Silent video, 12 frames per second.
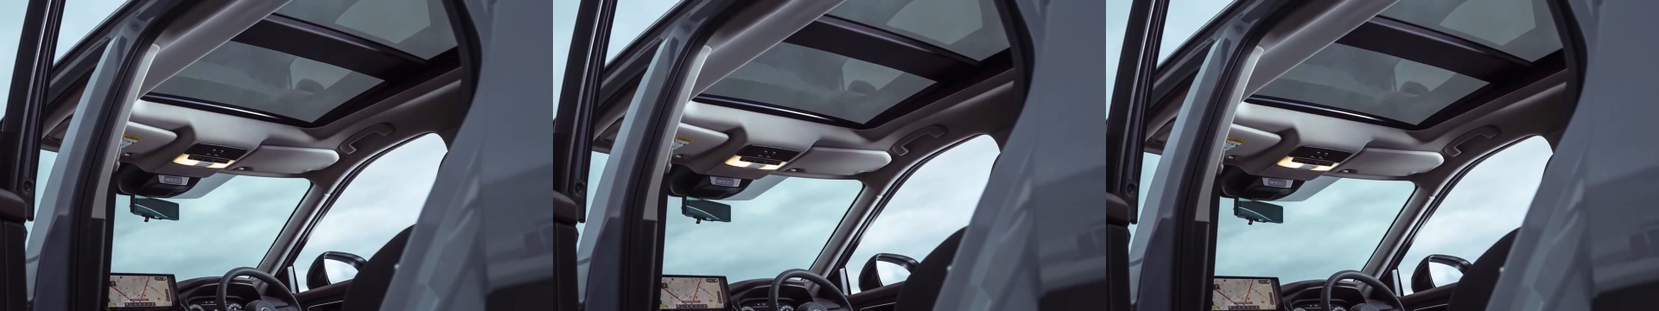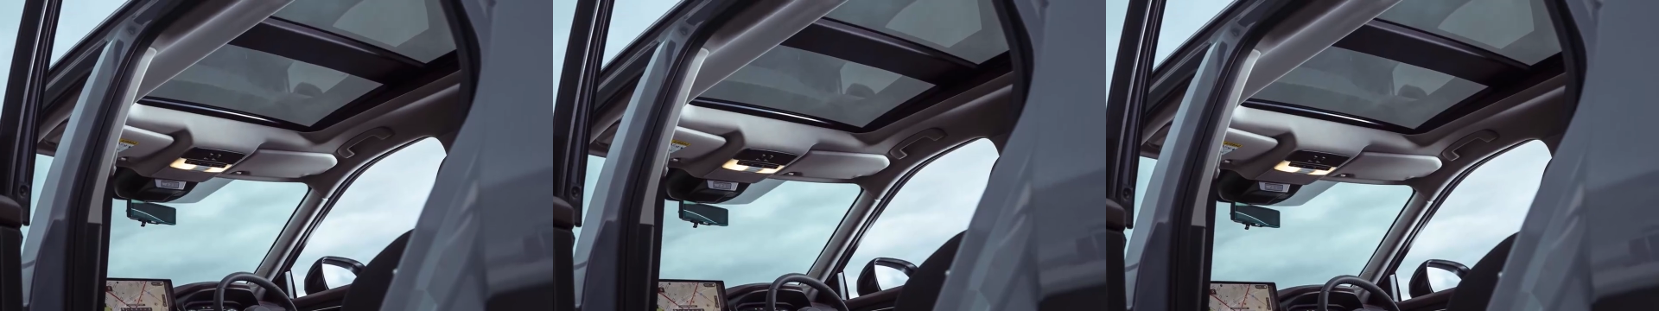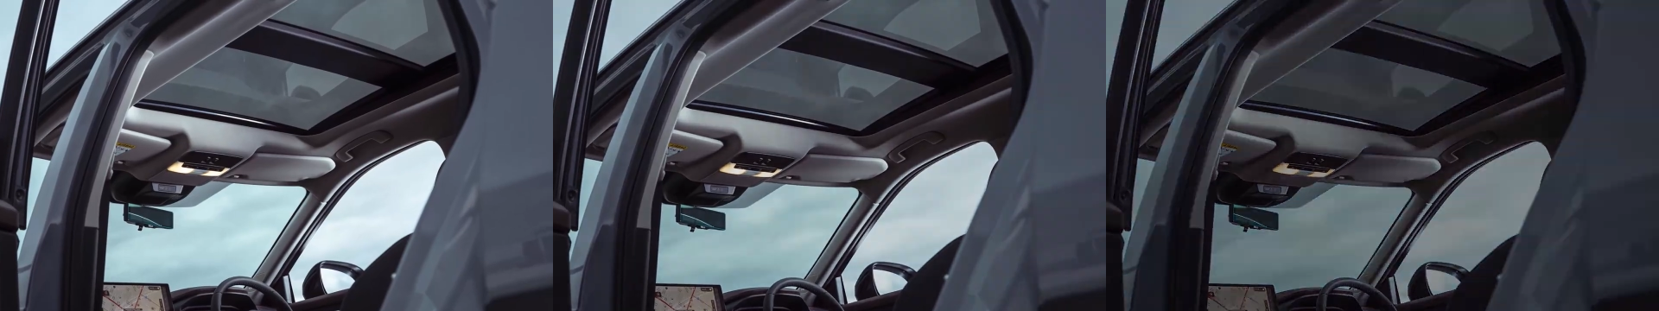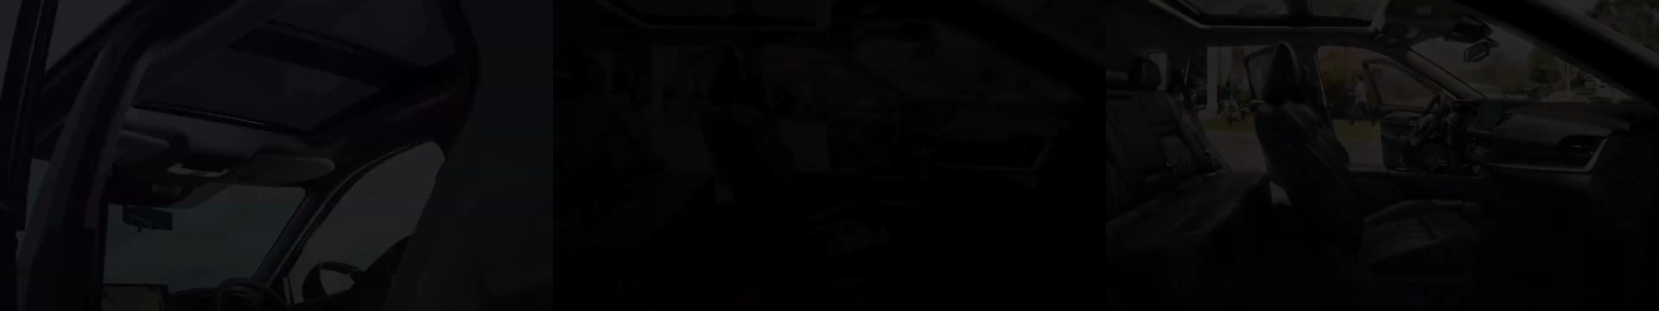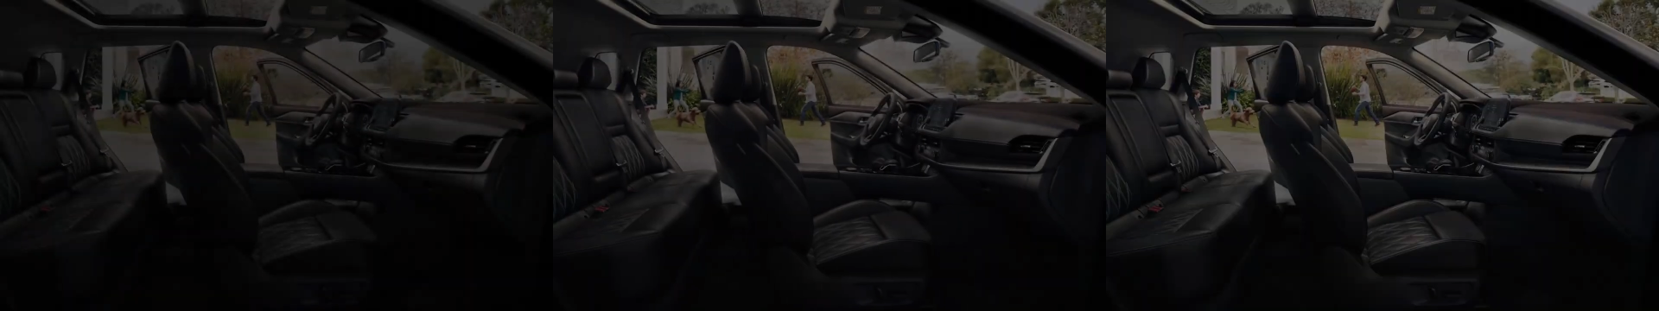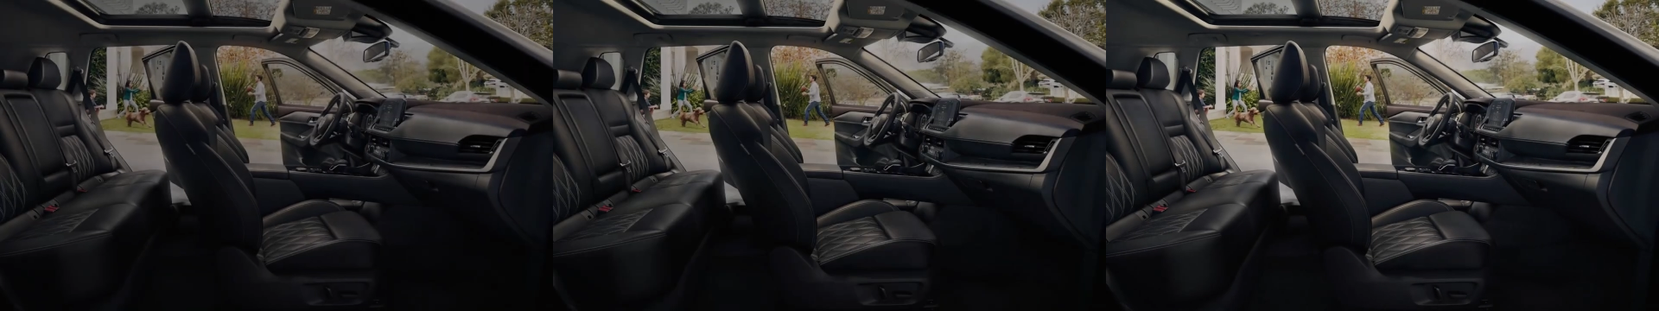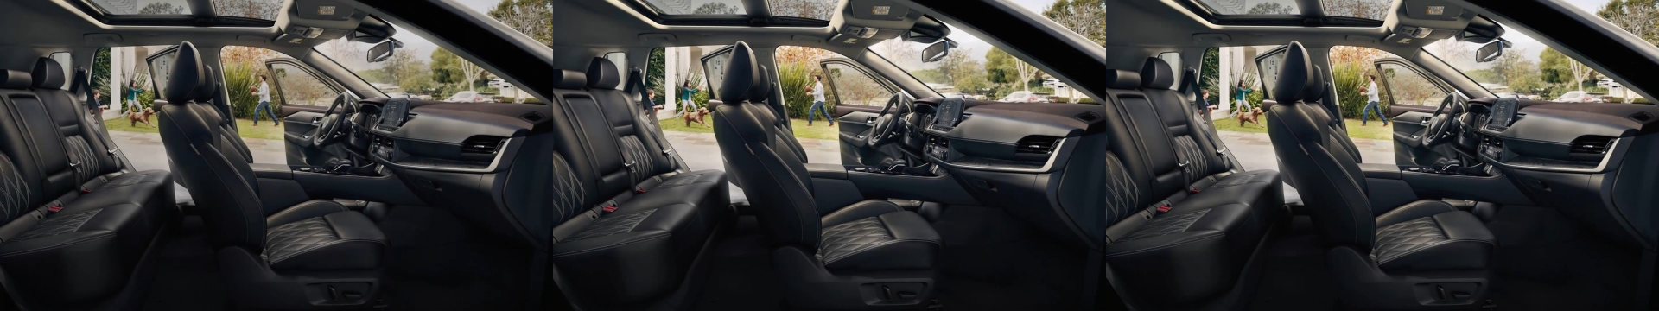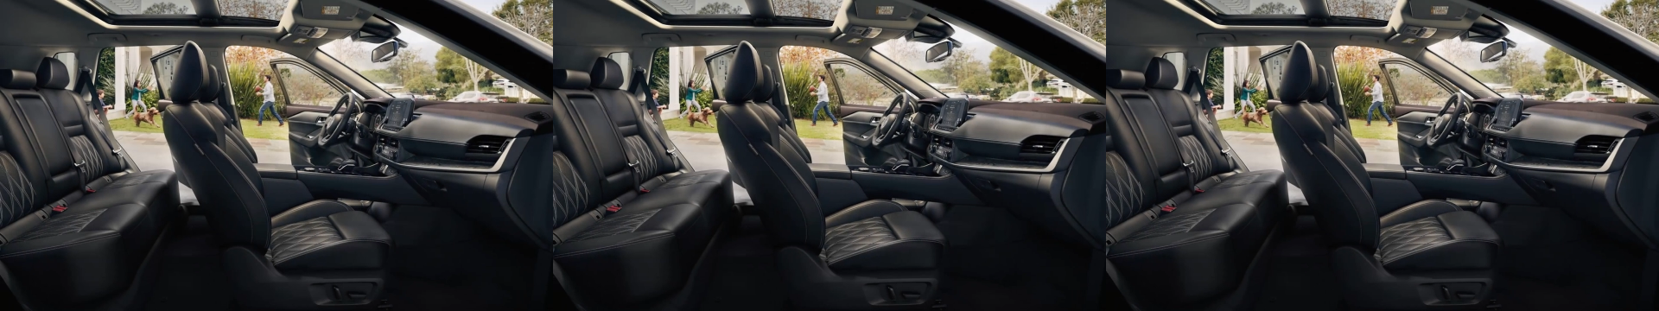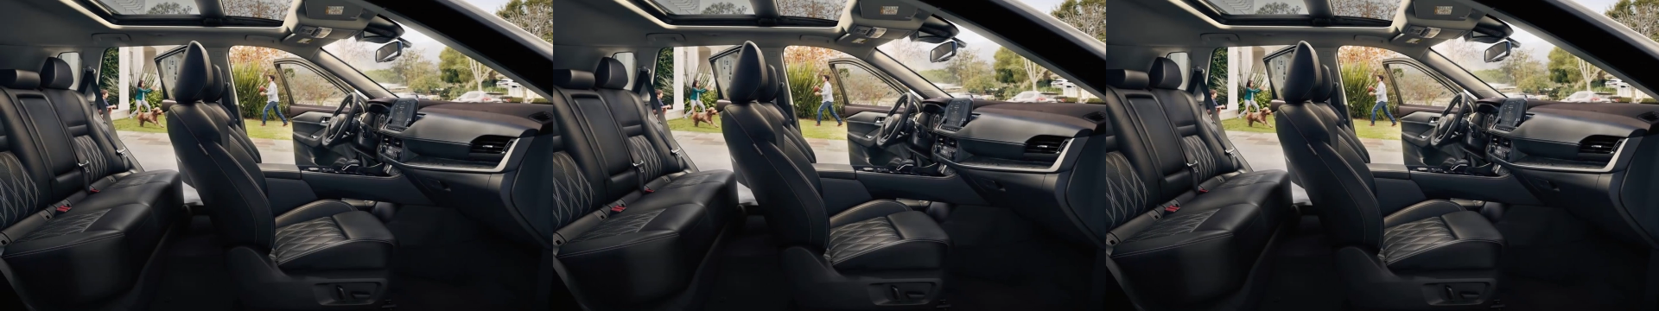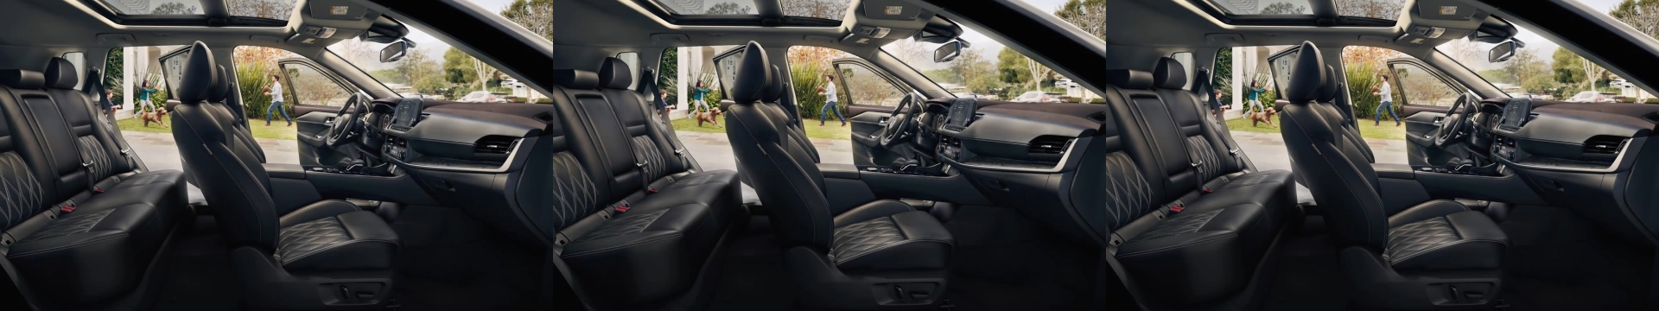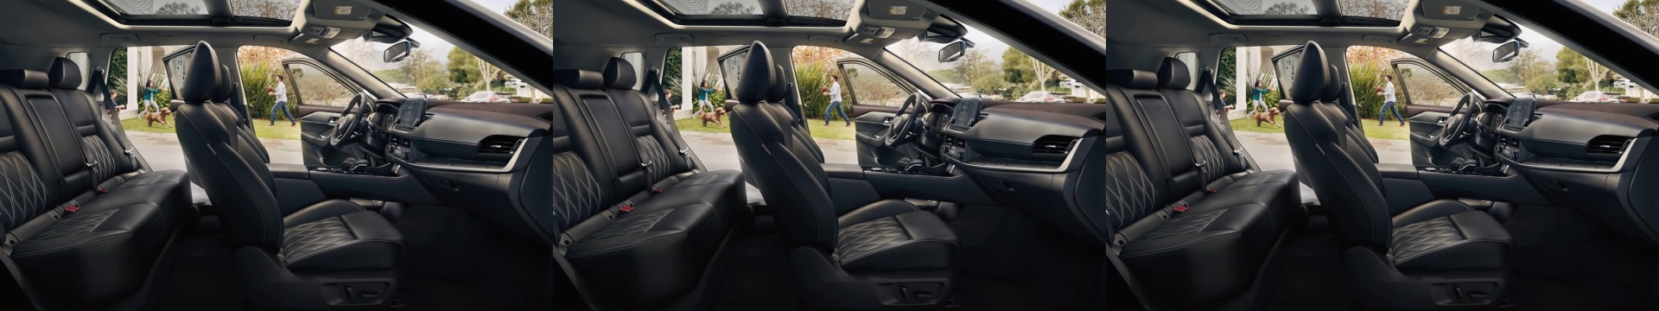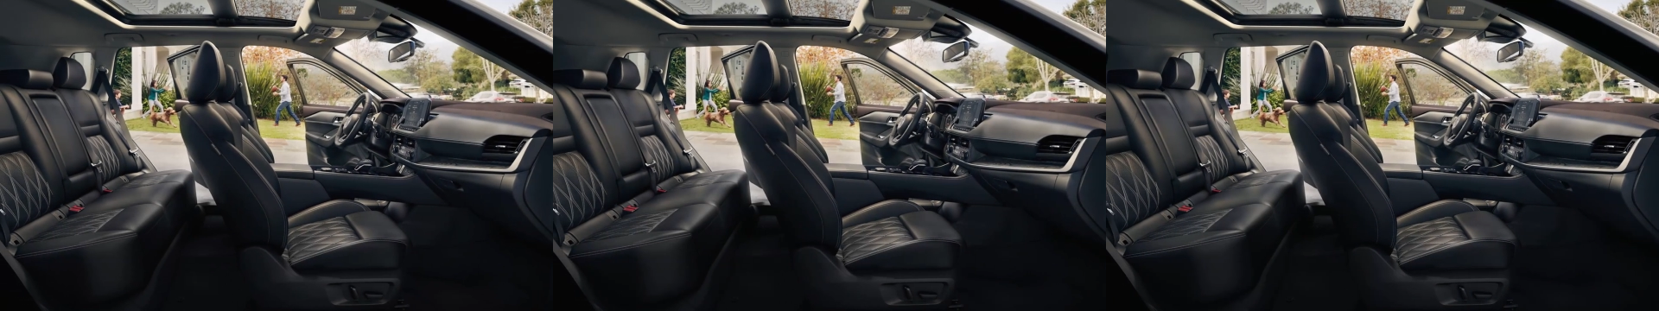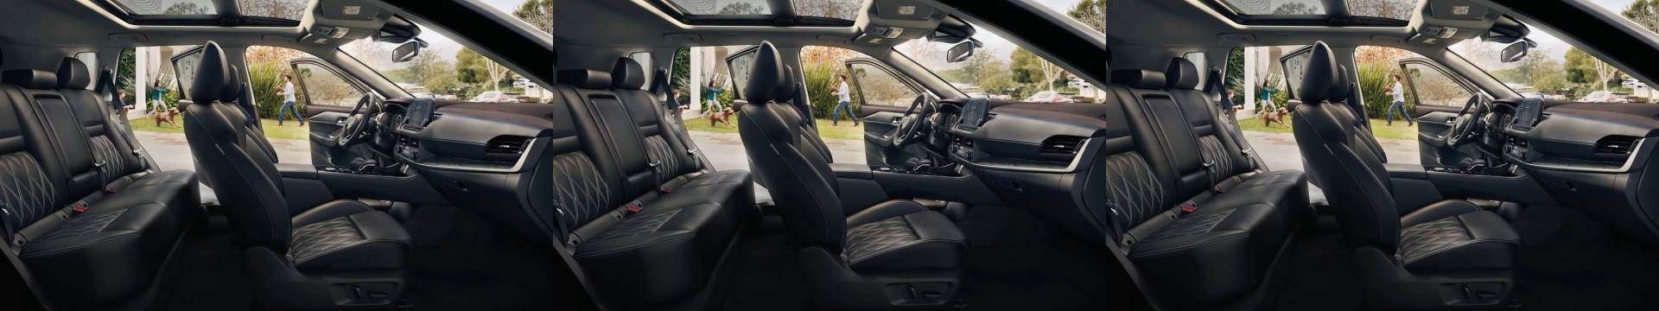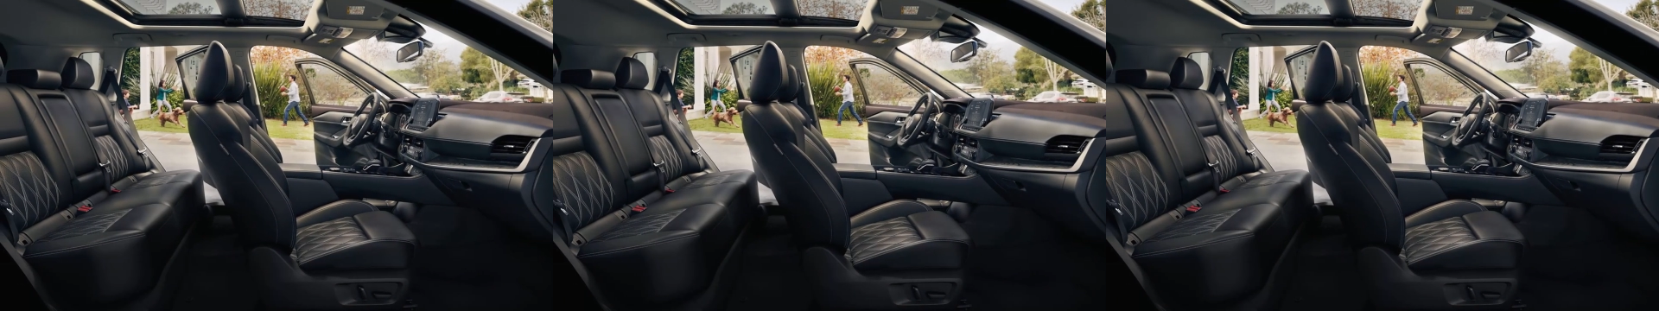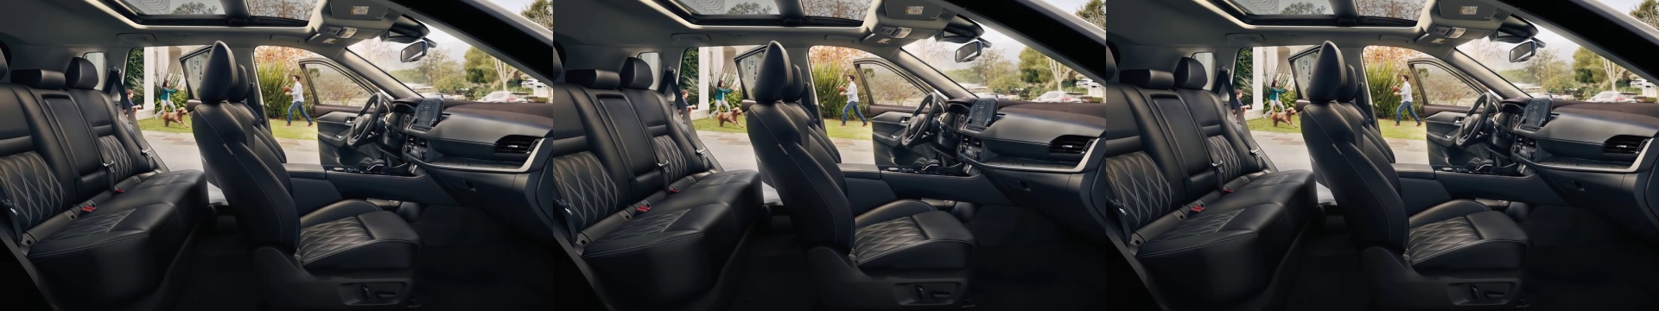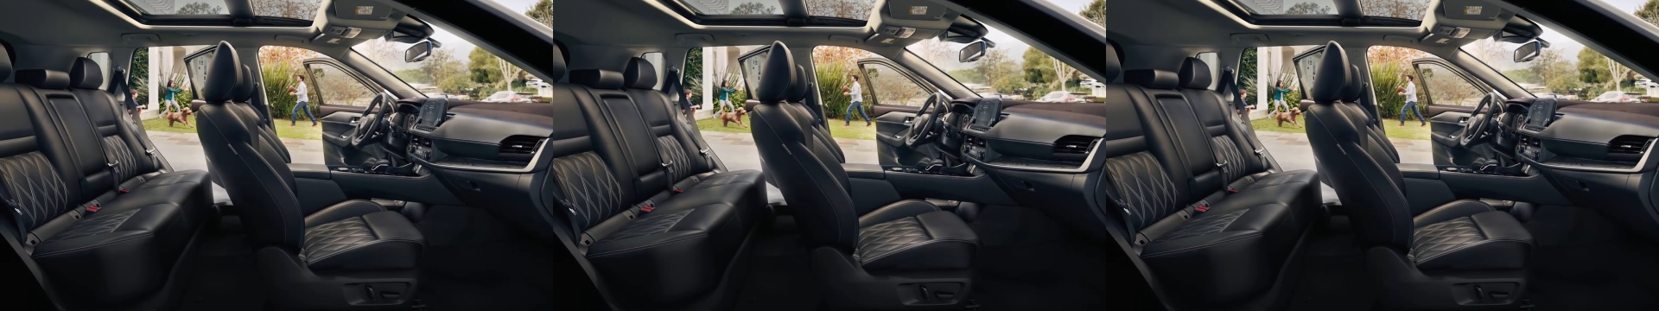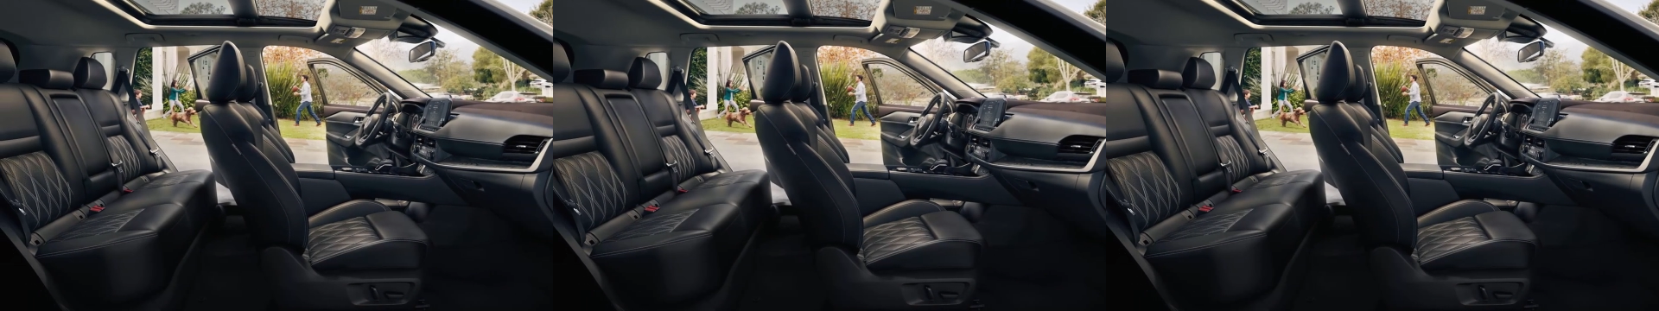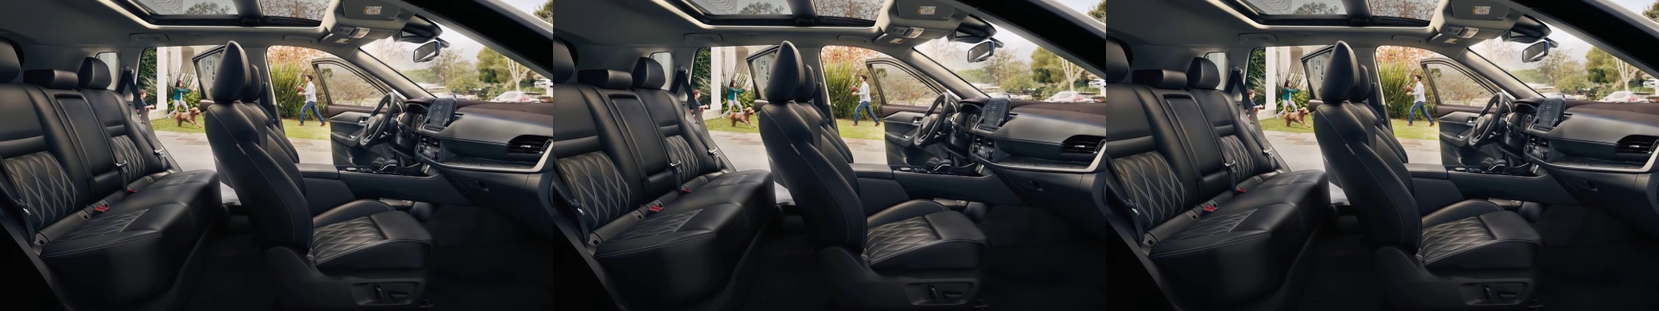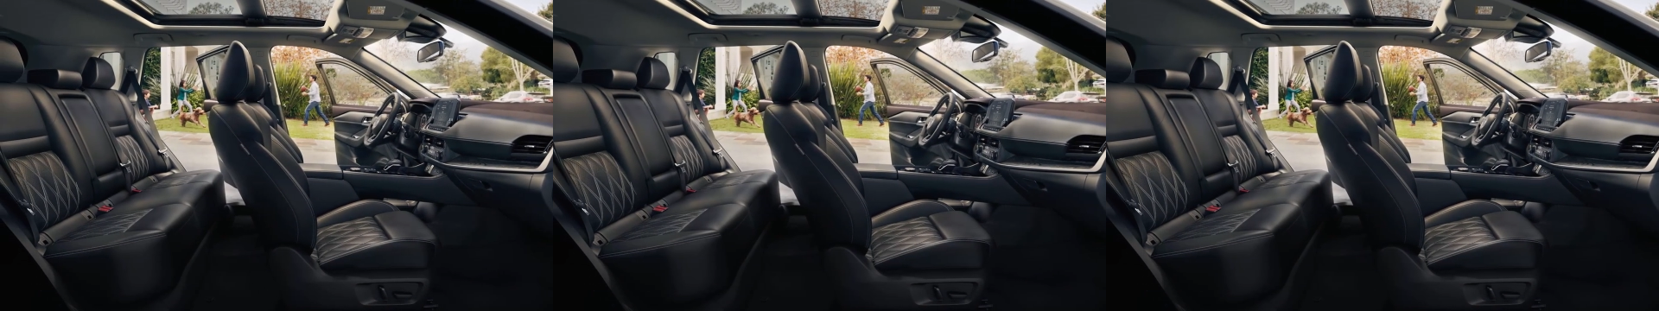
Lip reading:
[unreadable: no face in view]